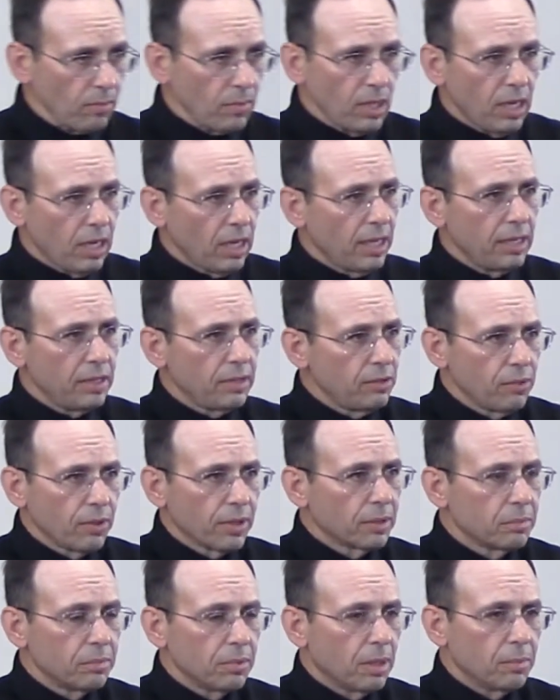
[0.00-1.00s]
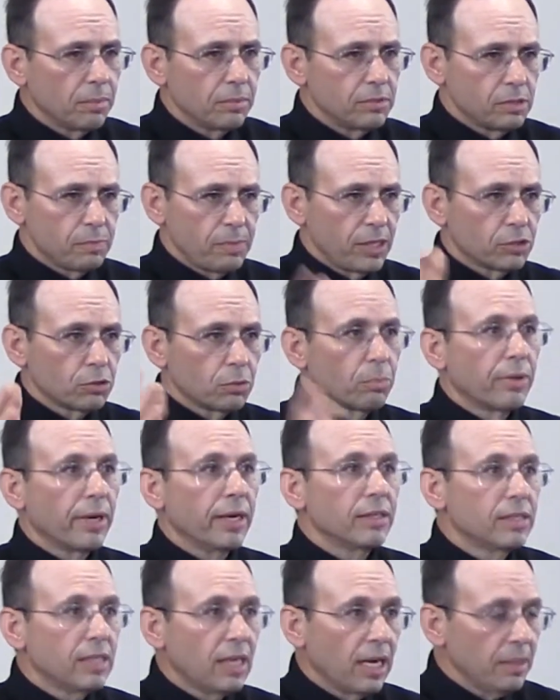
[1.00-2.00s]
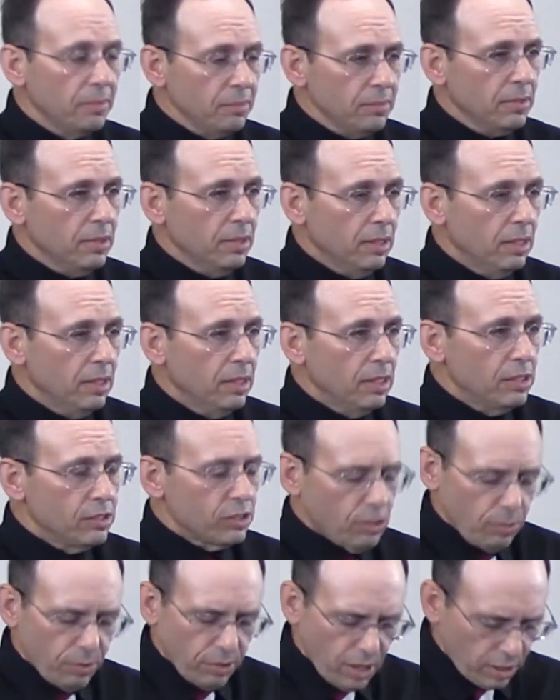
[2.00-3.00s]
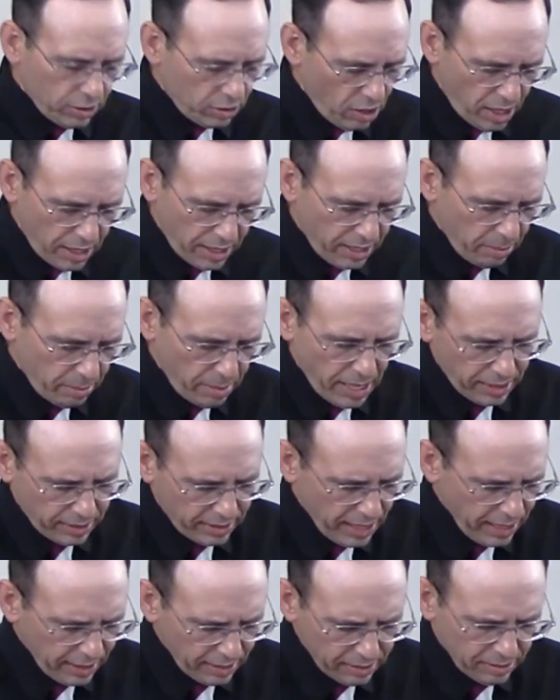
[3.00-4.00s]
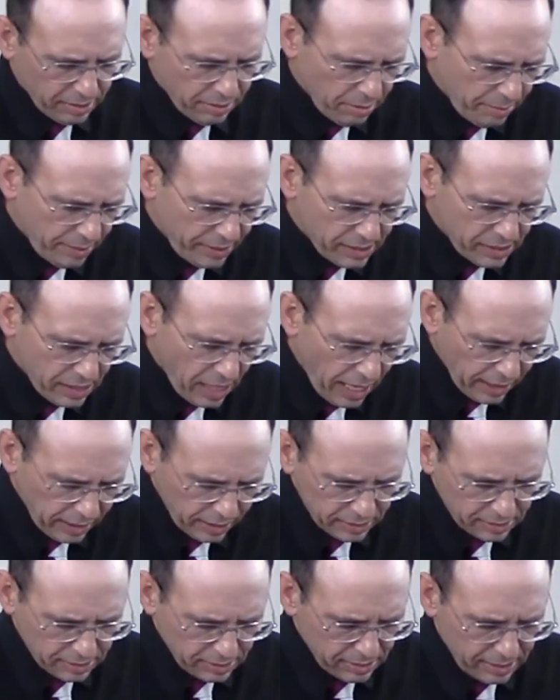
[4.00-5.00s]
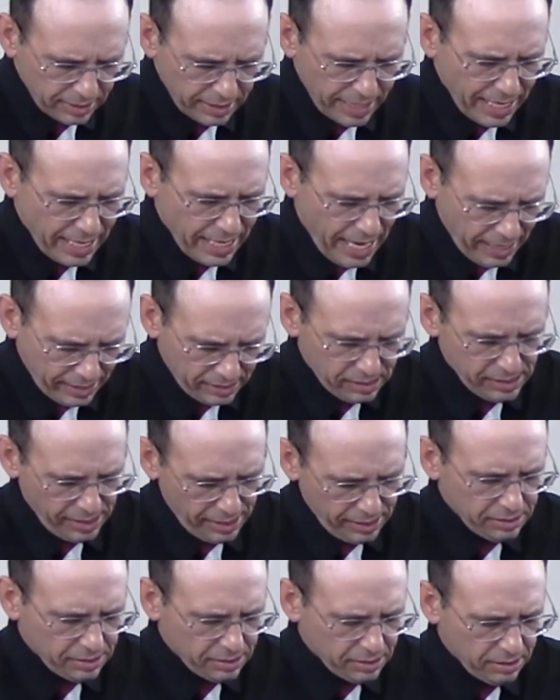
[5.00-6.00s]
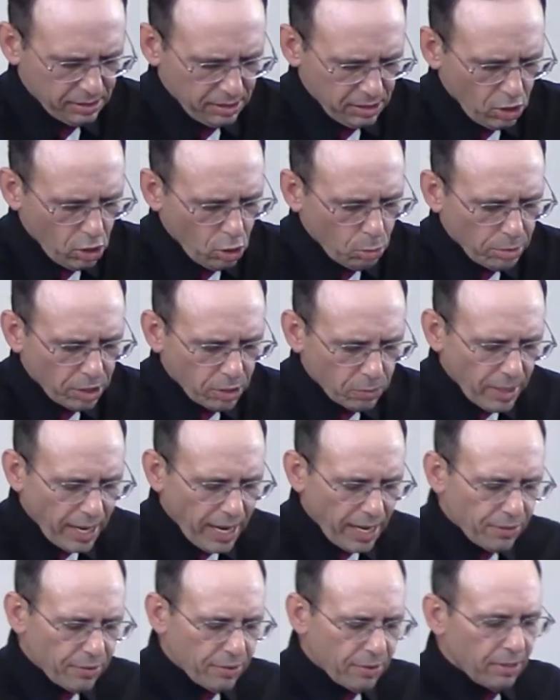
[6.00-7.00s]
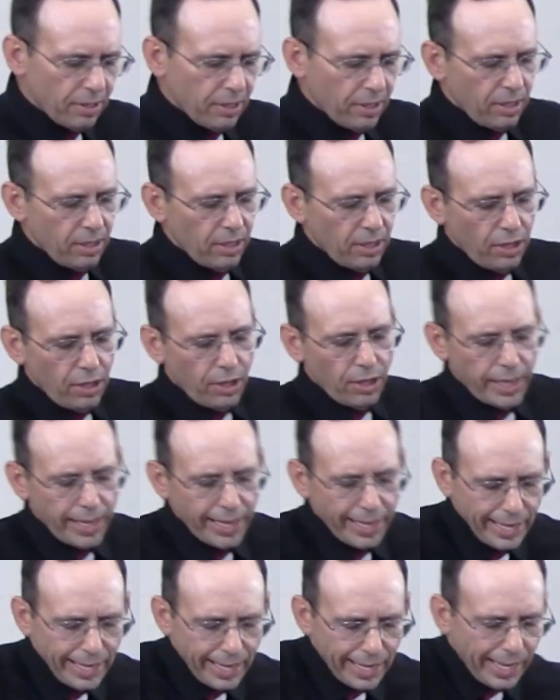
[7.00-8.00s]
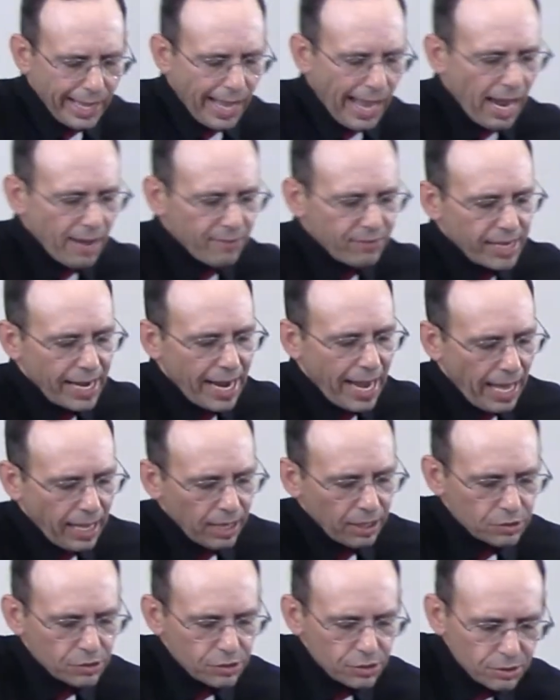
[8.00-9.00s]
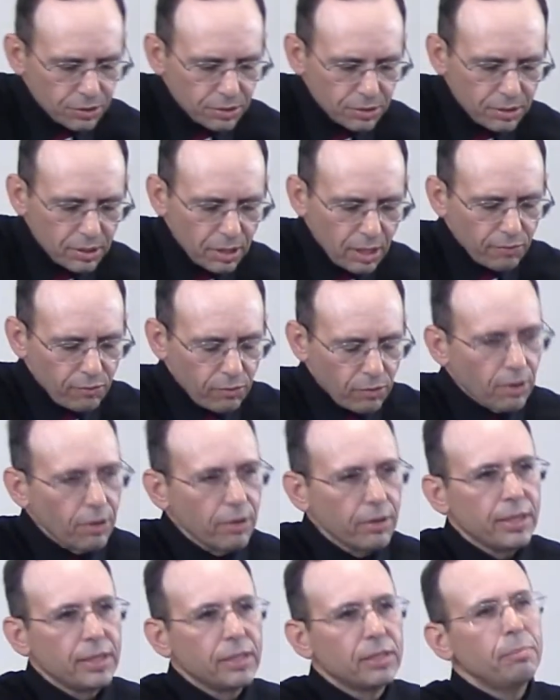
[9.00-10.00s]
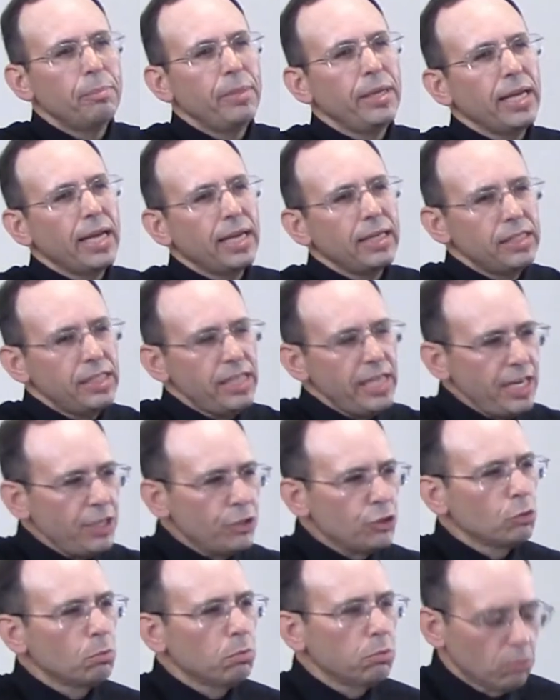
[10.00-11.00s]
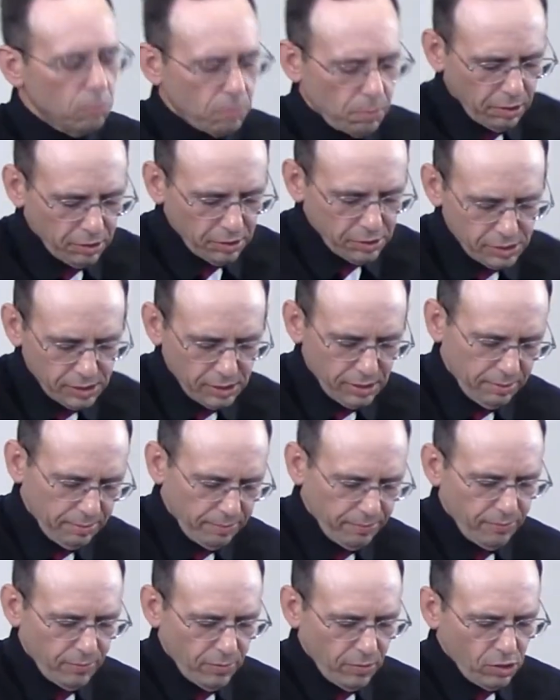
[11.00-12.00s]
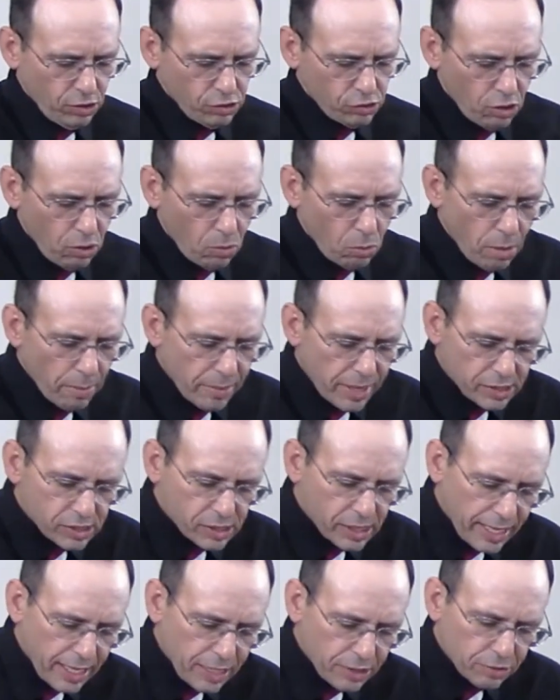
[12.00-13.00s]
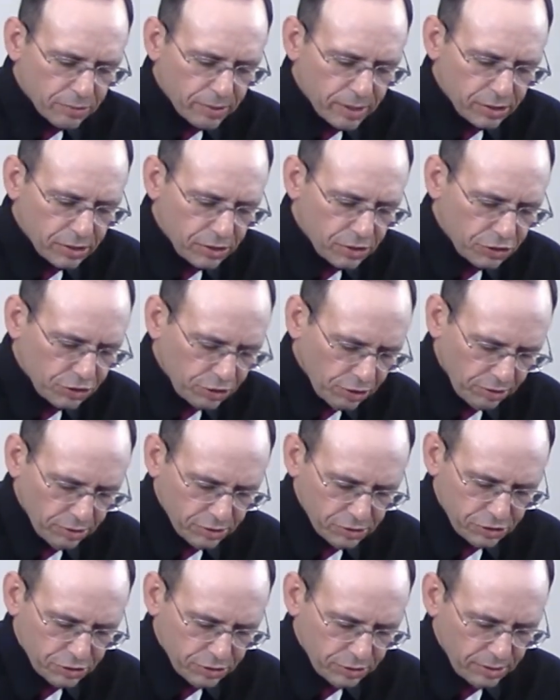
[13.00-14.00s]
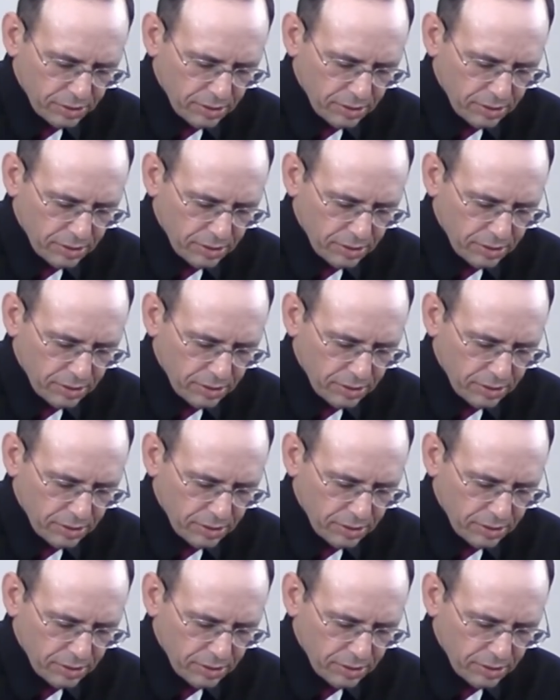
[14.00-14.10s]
during a special prayer time. So we're not talking about that, to be silent in that sense, but rather have the attitude of learning, to be a teachable person. So a woman is to enter into the church